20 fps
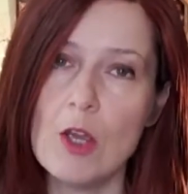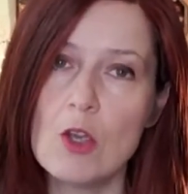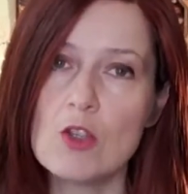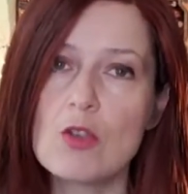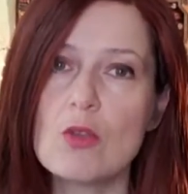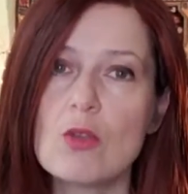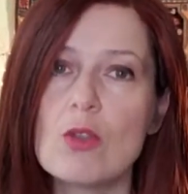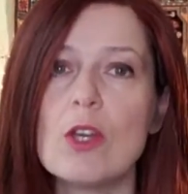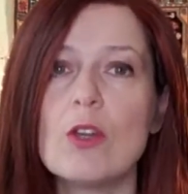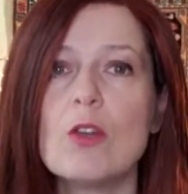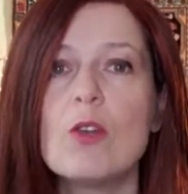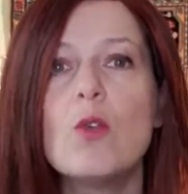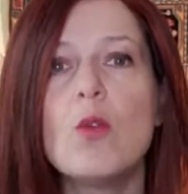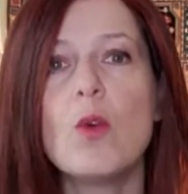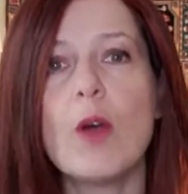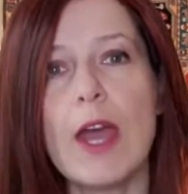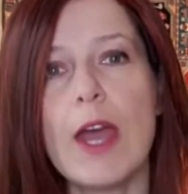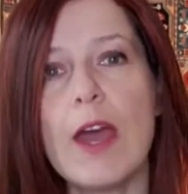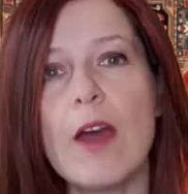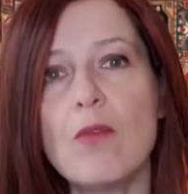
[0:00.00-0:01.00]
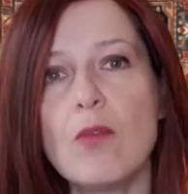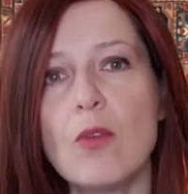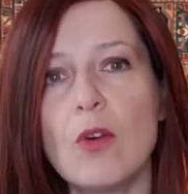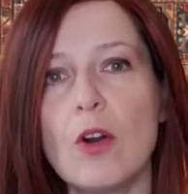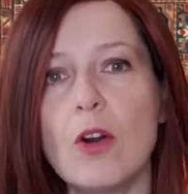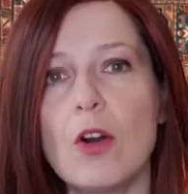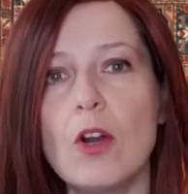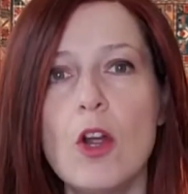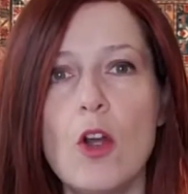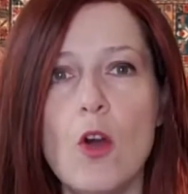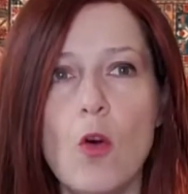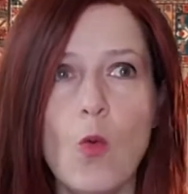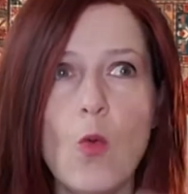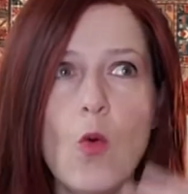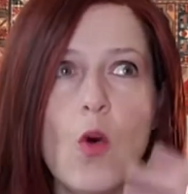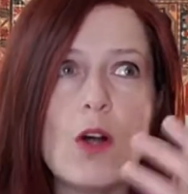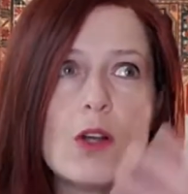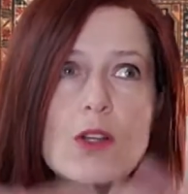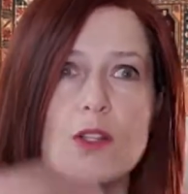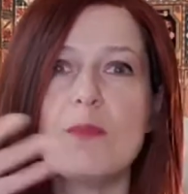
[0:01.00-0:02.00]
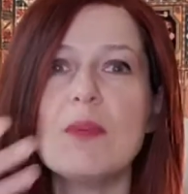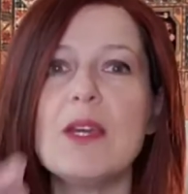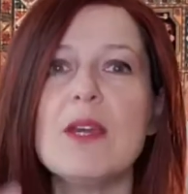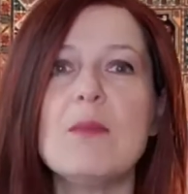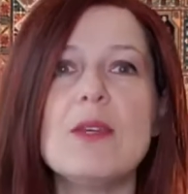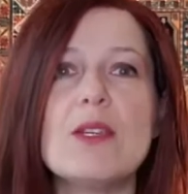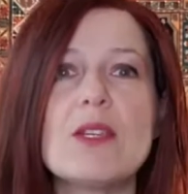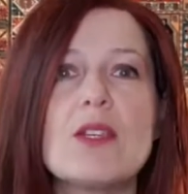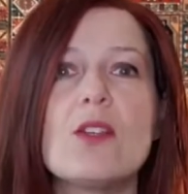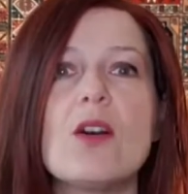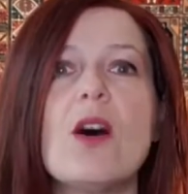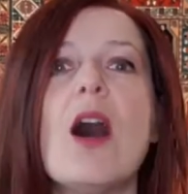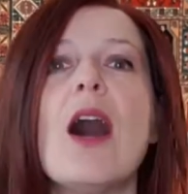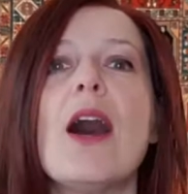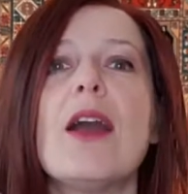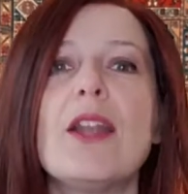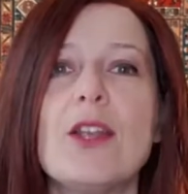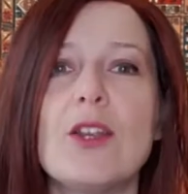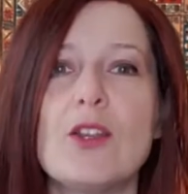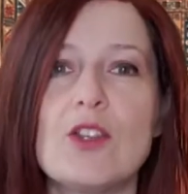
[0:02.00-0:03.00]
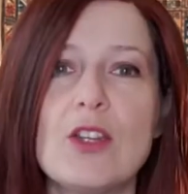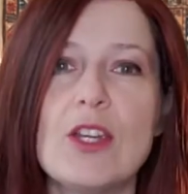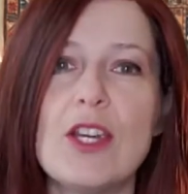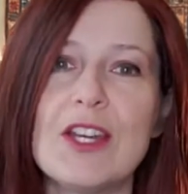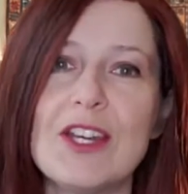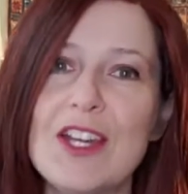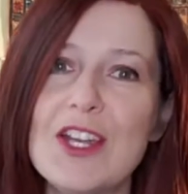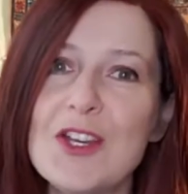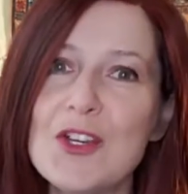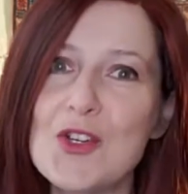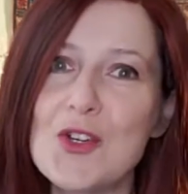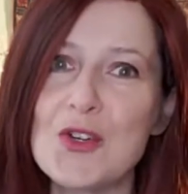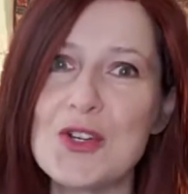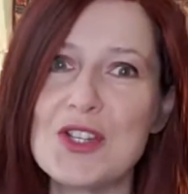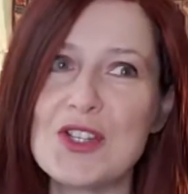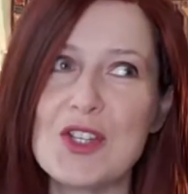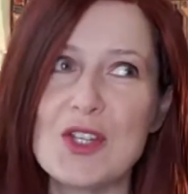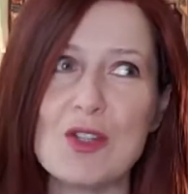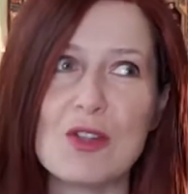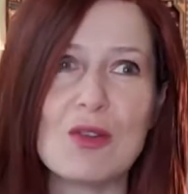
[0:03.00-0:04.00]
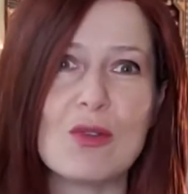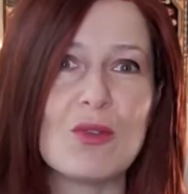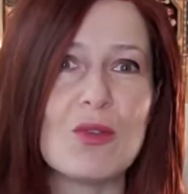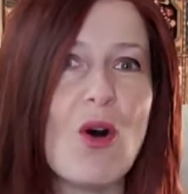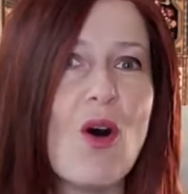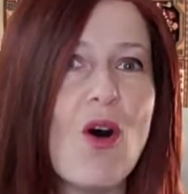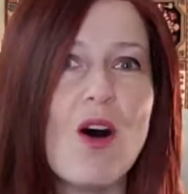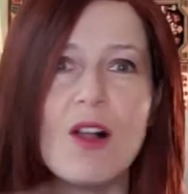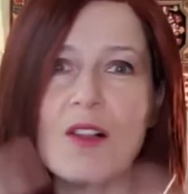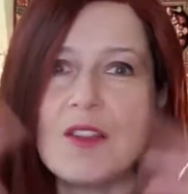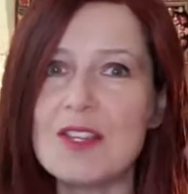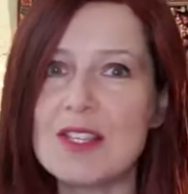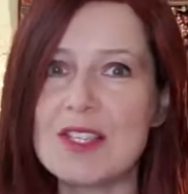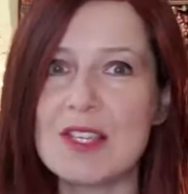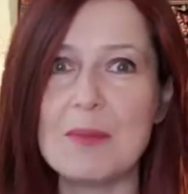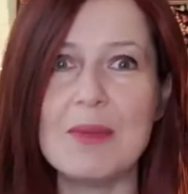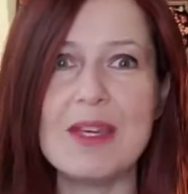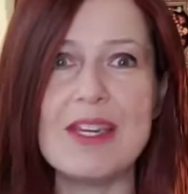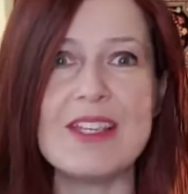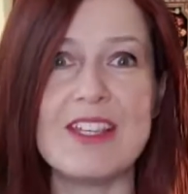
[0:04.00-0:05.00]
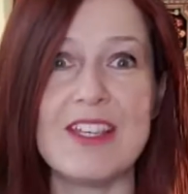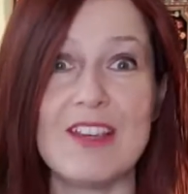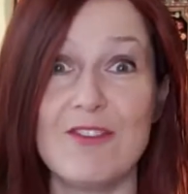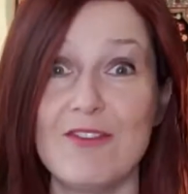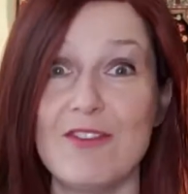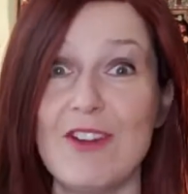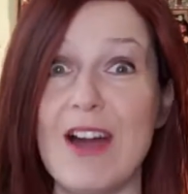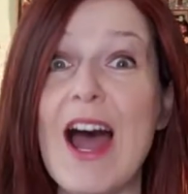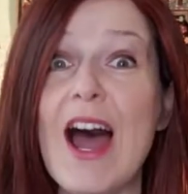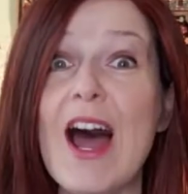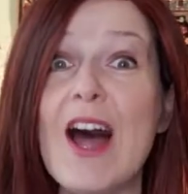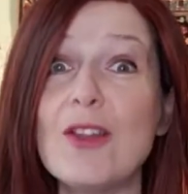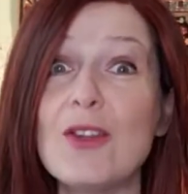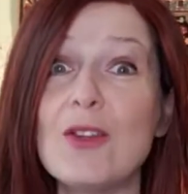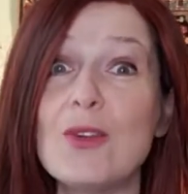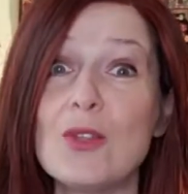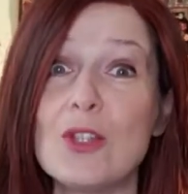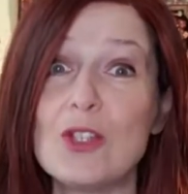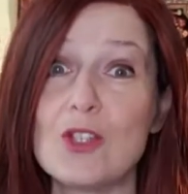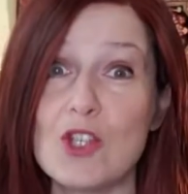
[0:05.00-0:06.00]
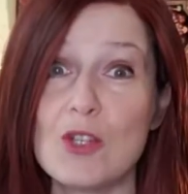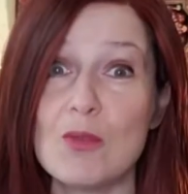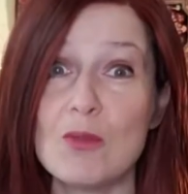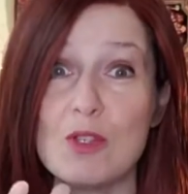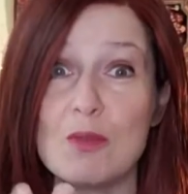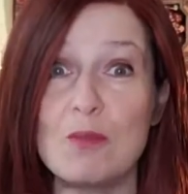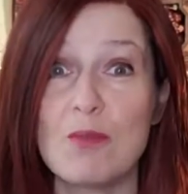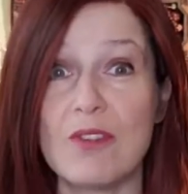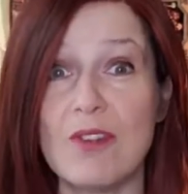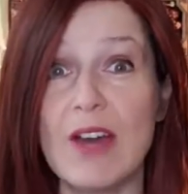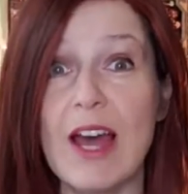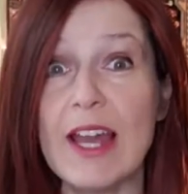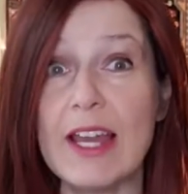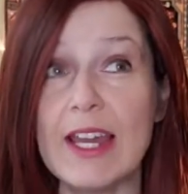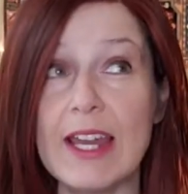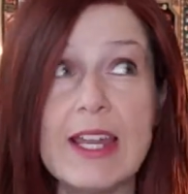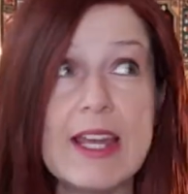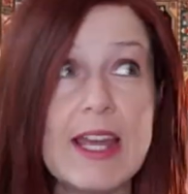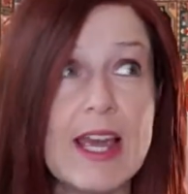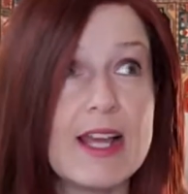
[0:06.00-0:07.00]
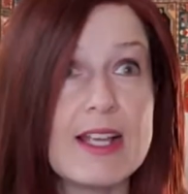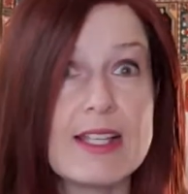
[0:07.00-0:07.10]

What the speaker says: So then whoever was maybe starting to get interested through all this amazing value that she was providing